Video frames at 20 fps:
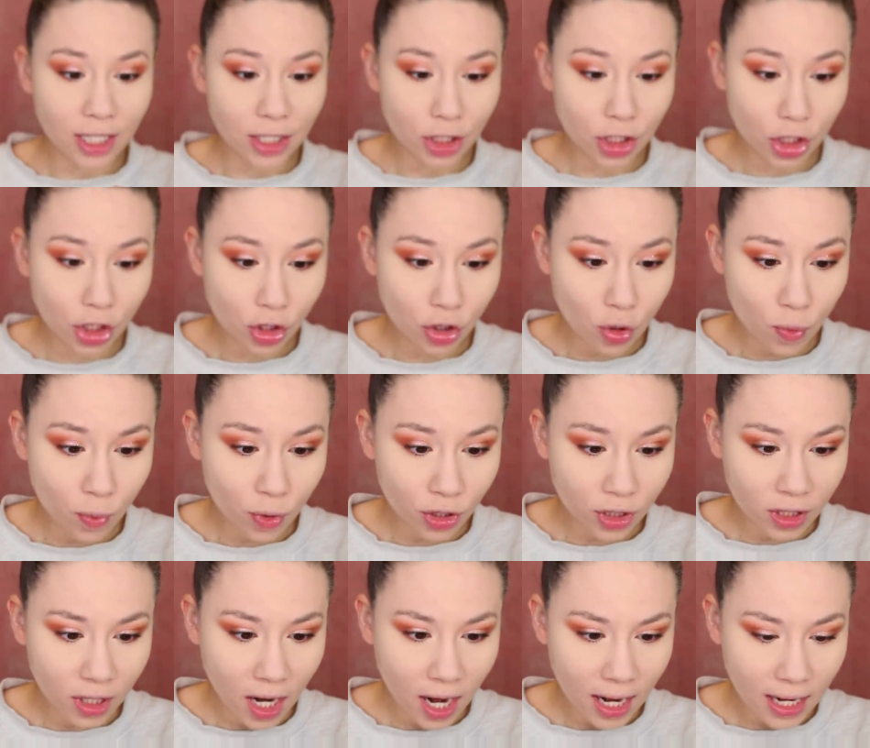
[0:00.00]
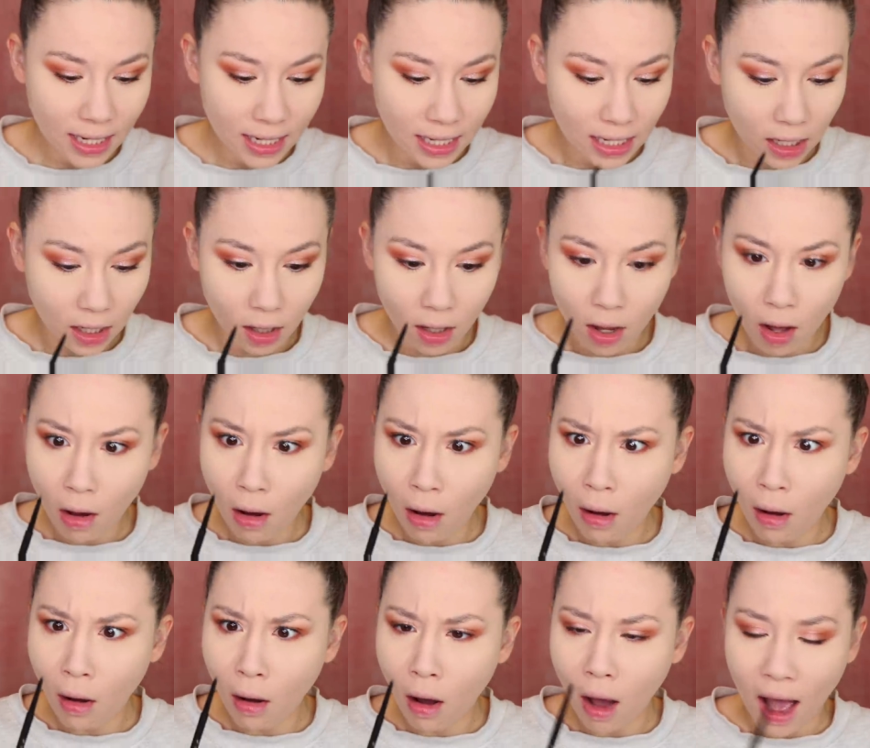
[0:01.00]
that's super tiny!
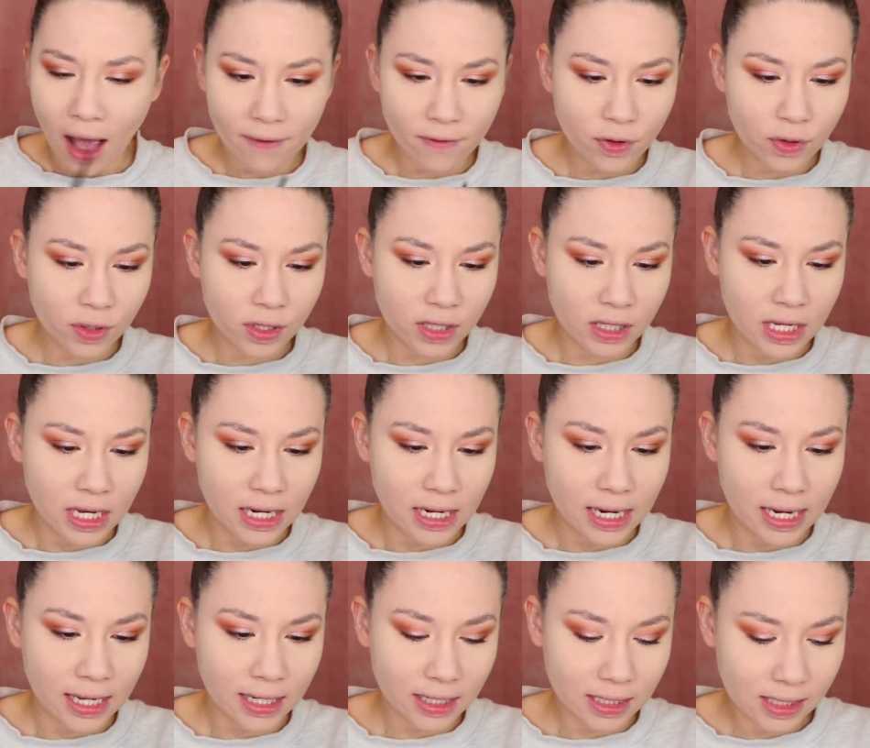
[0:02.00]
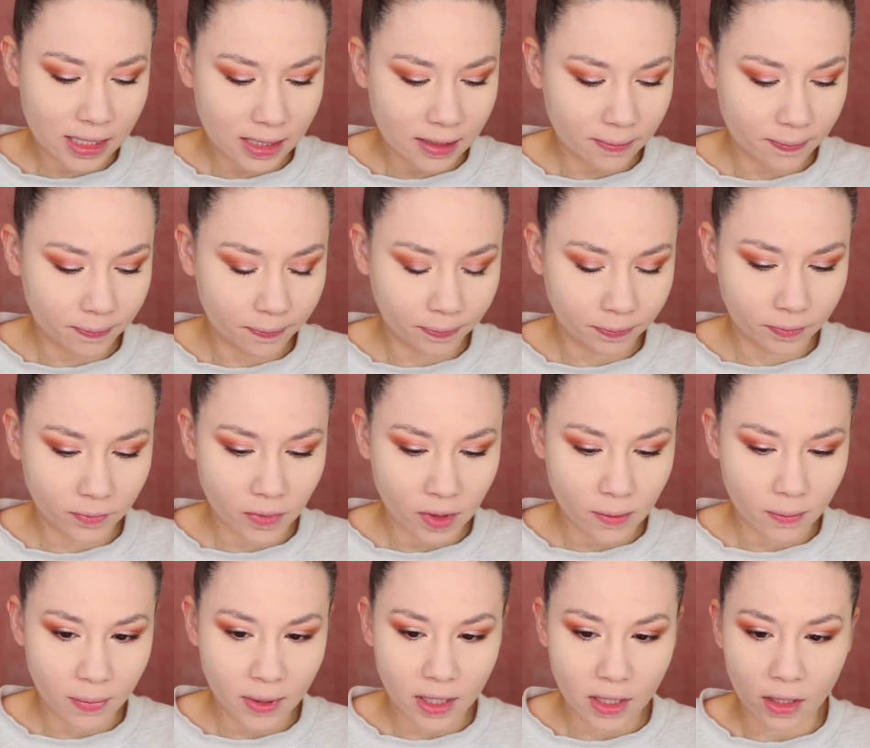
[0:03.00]
I've used the NYX.
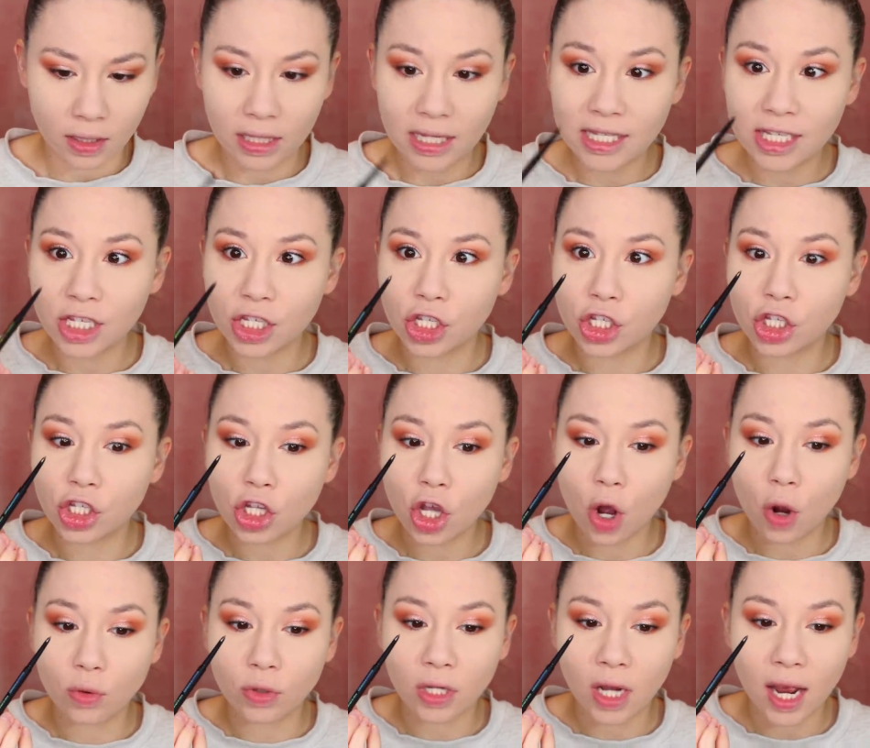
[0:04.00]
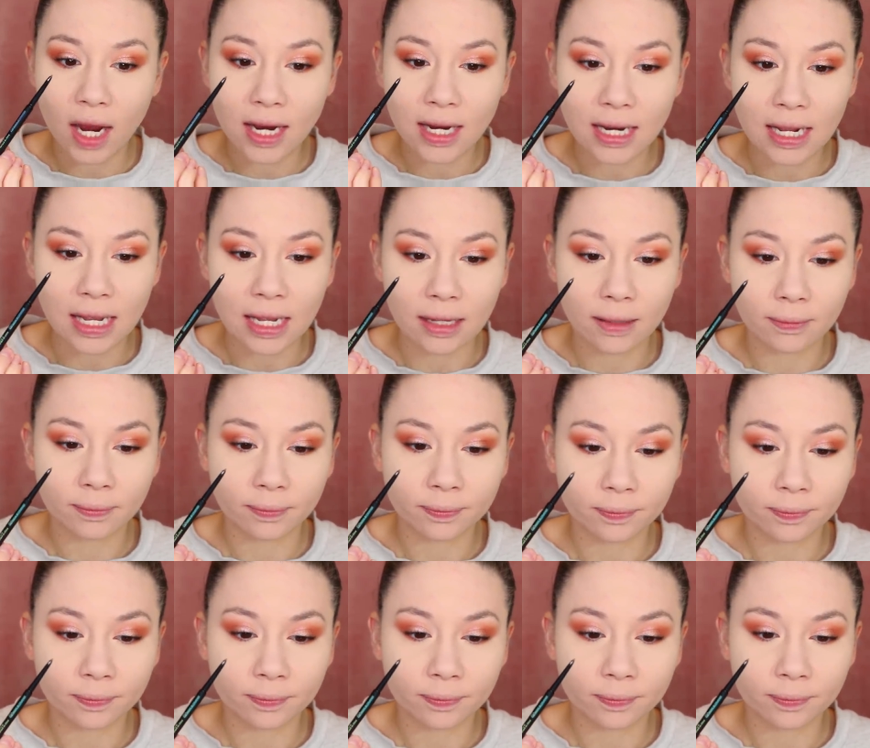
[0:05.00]
This is so tiny.